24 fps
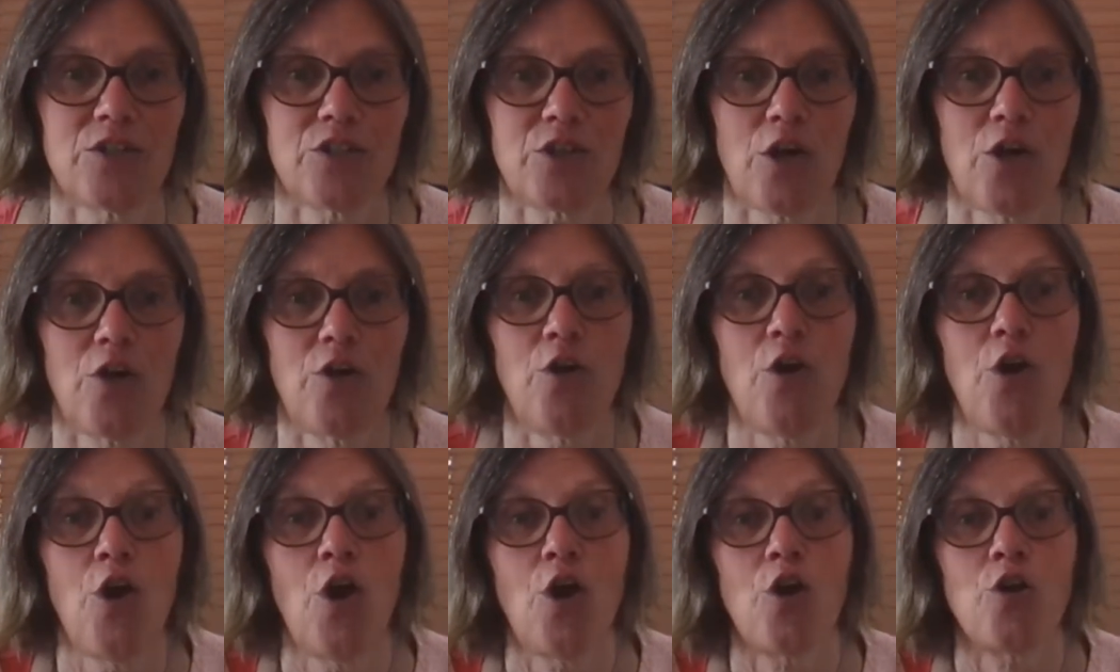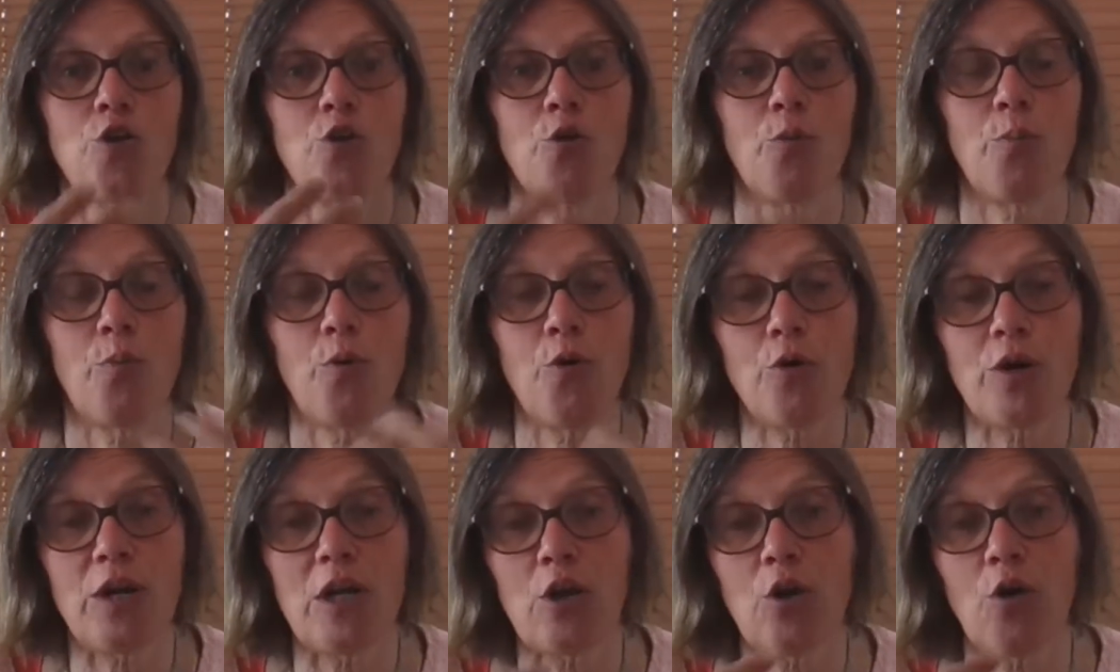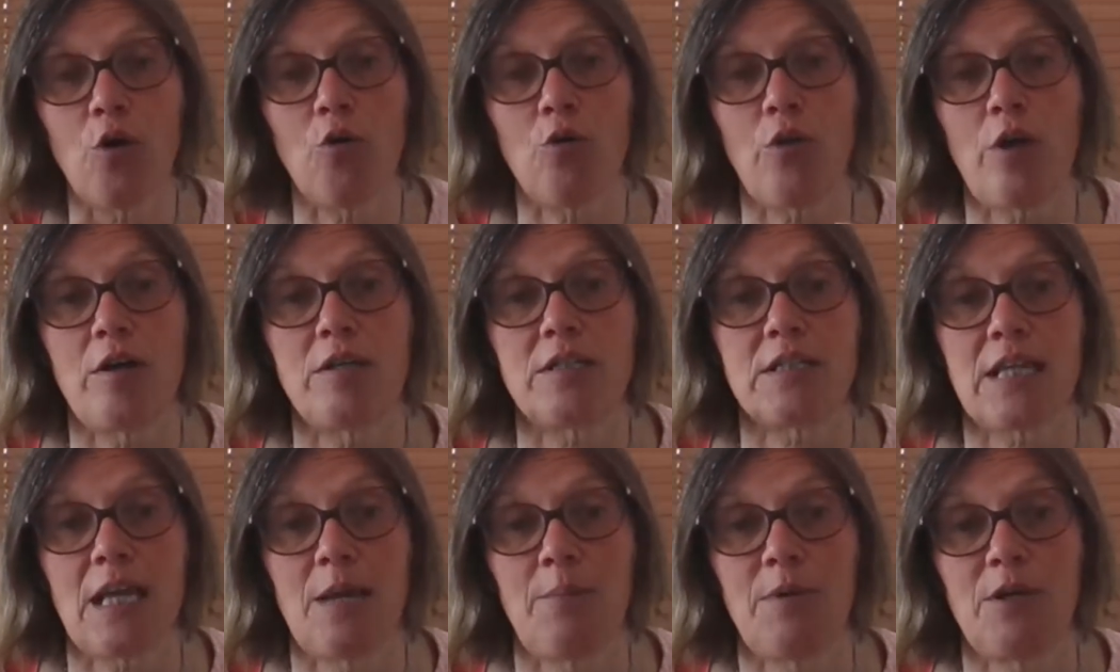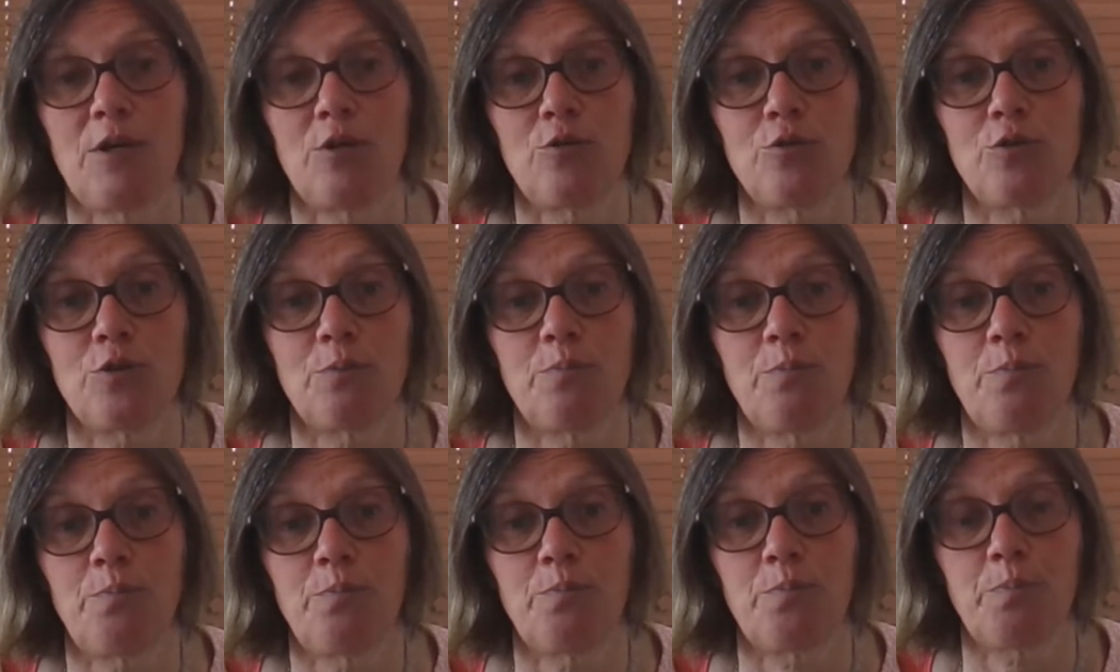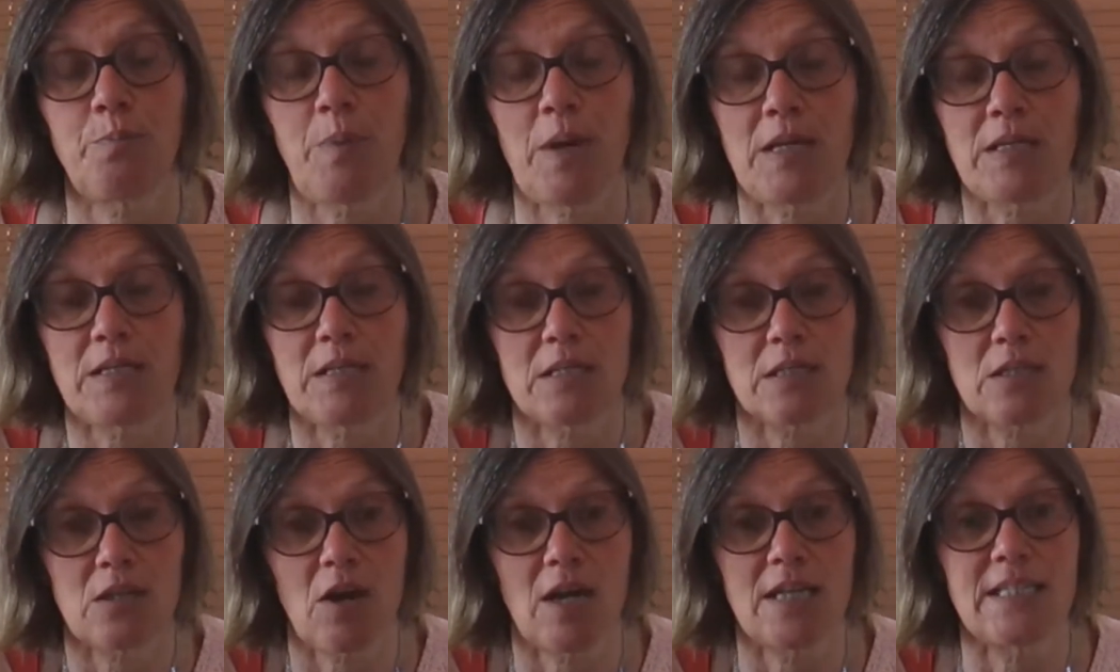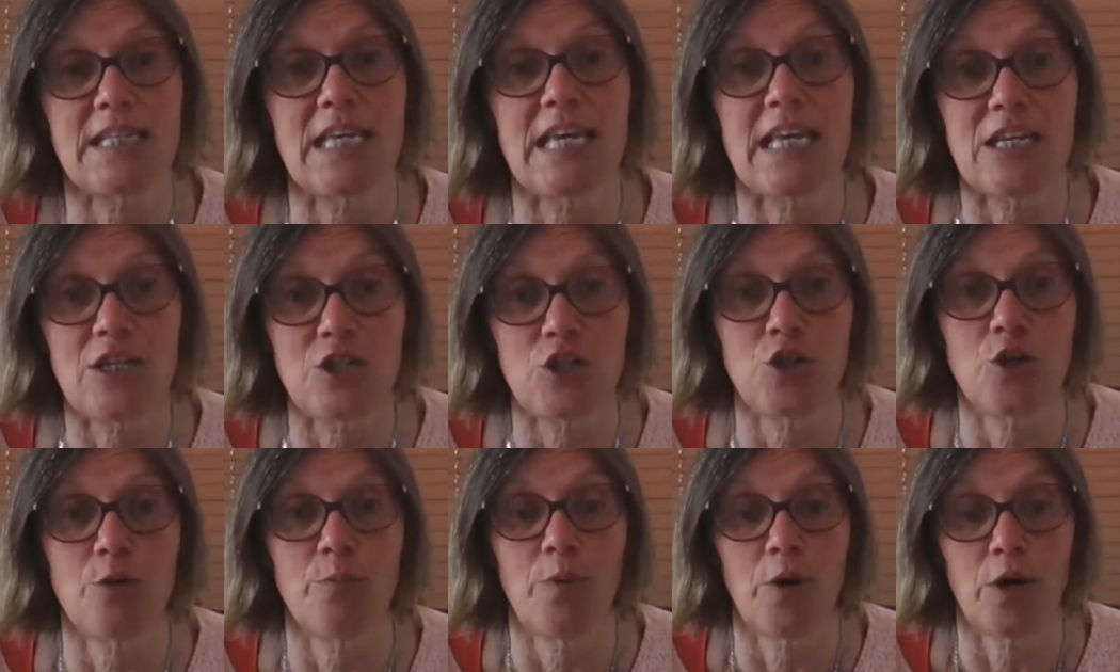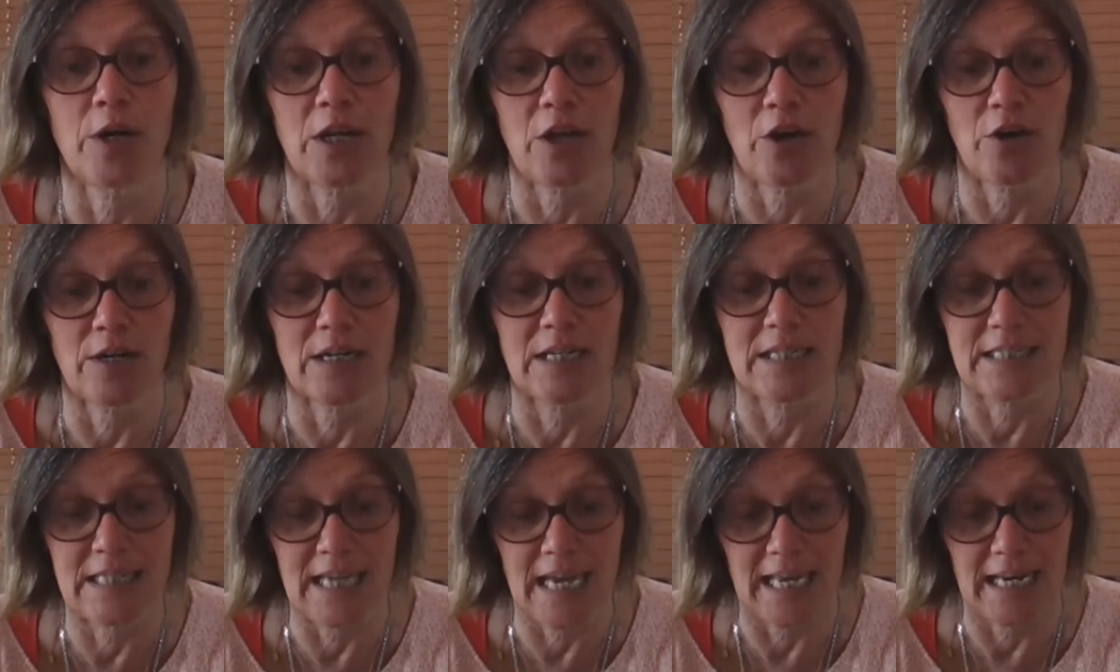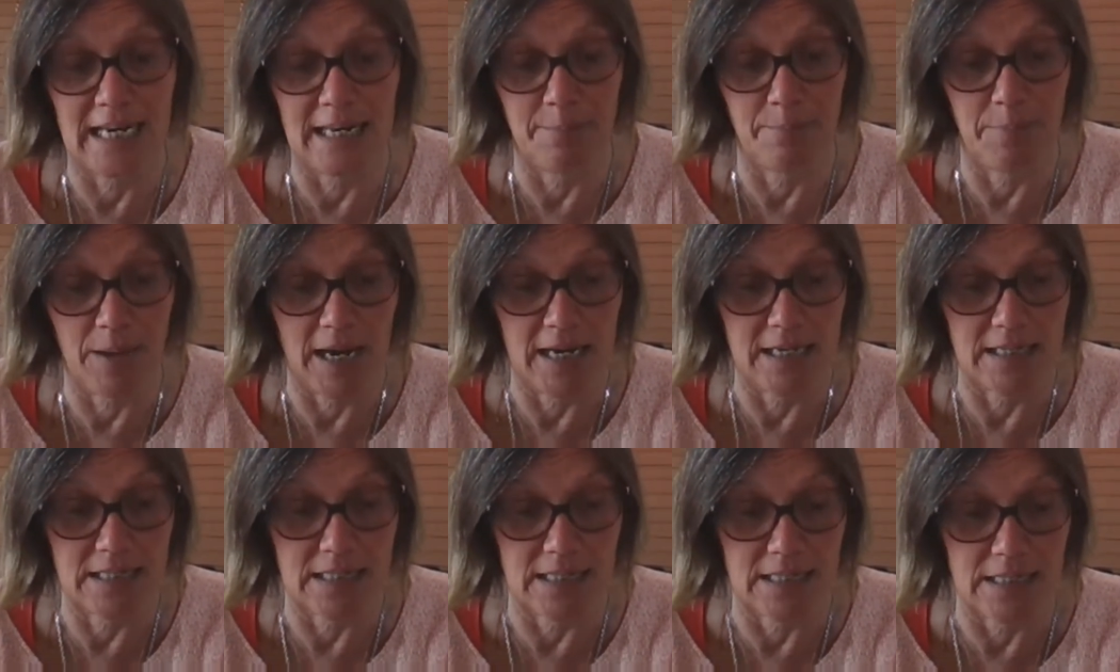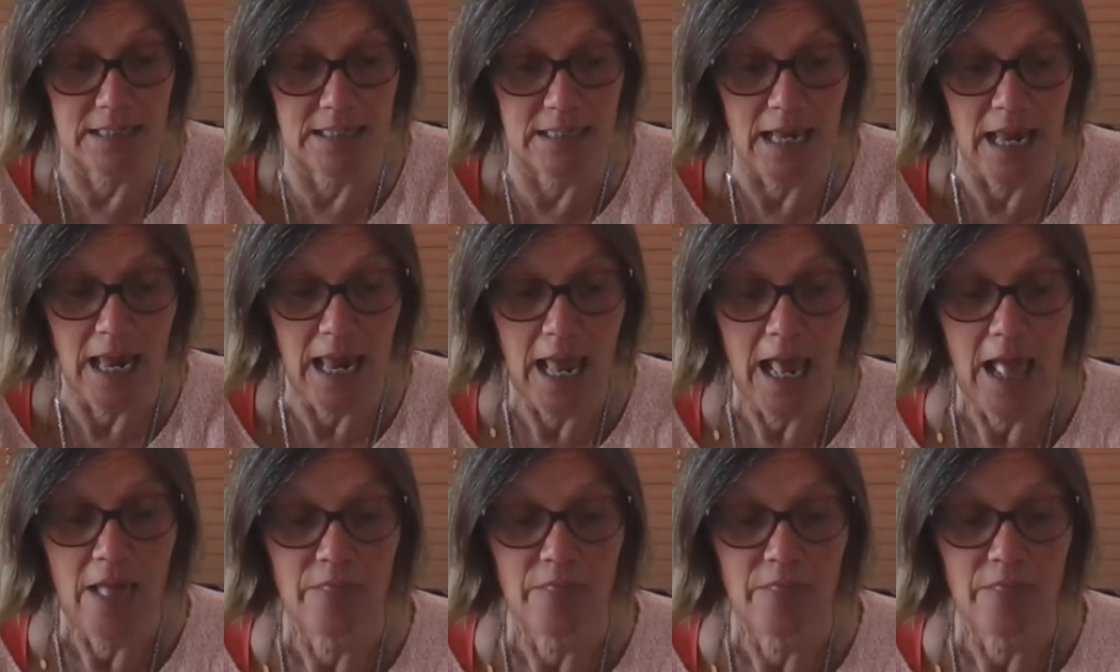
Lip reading: So you're putting all those chemicals and pesticides into your body on a daily basis.